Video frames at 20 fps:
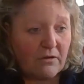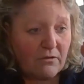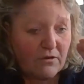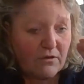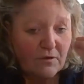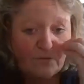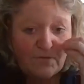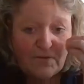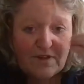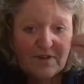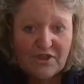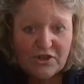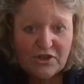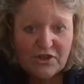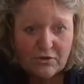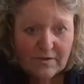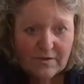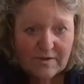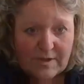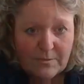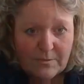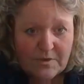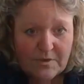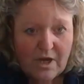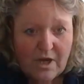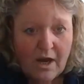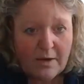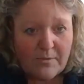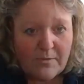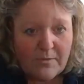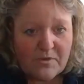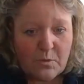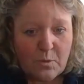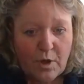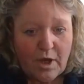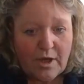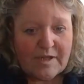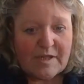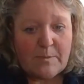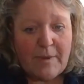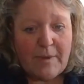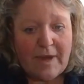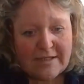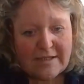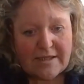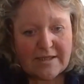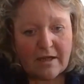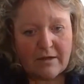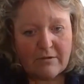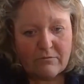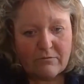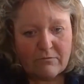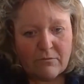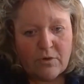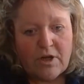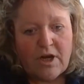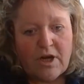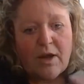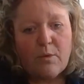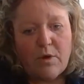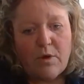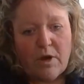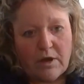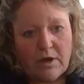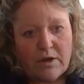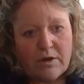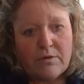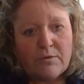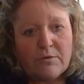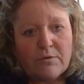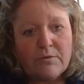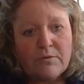the visual sometimes works better when I work